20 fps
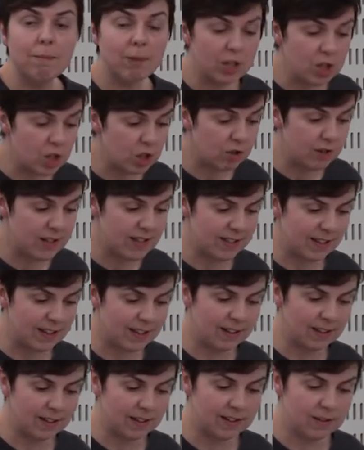budgetary
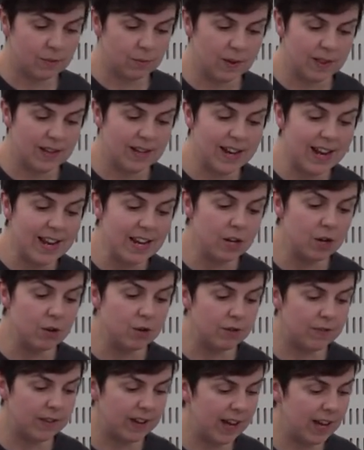cycles with late
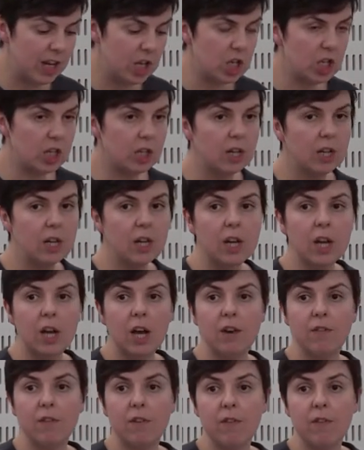notification of